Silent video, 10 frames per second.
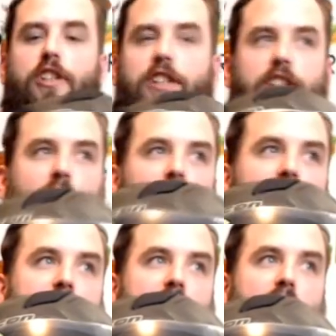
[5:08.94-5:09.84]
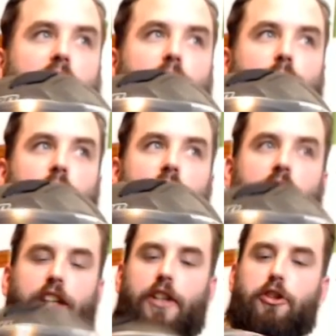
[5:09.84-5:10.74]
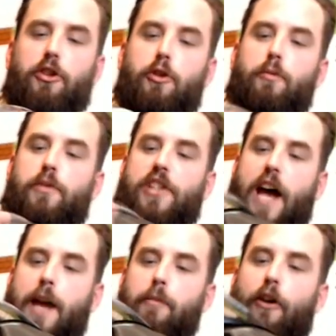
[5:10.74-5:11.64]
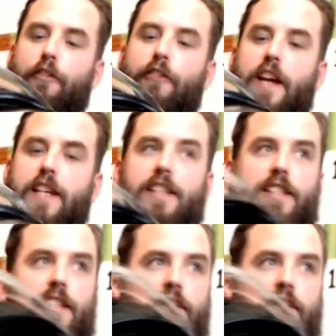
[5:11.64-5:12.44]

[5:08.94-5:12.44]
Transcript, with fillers: because it's got, like, this kind of noob cybot face